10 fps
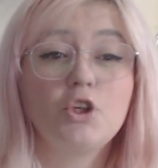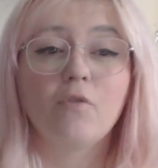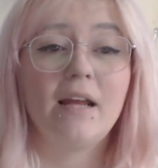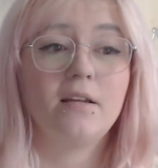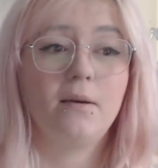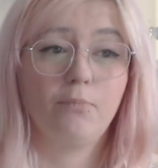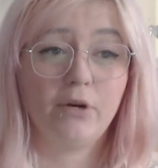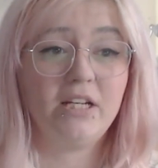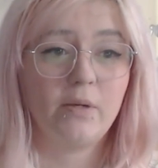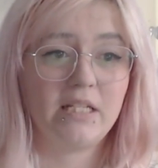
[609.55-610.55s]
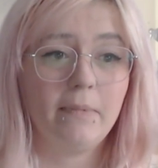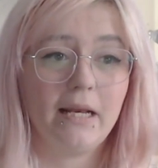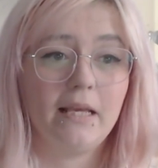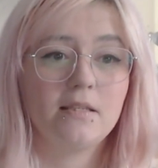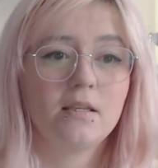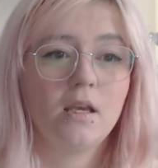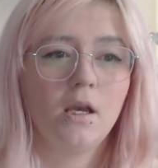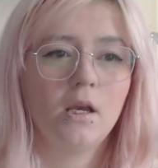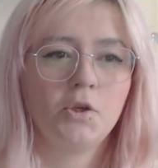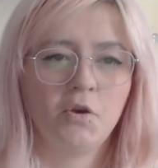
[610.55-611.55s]
you couldn't surrender pre-20
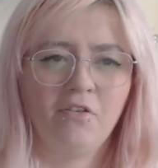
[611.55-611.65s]
minutes.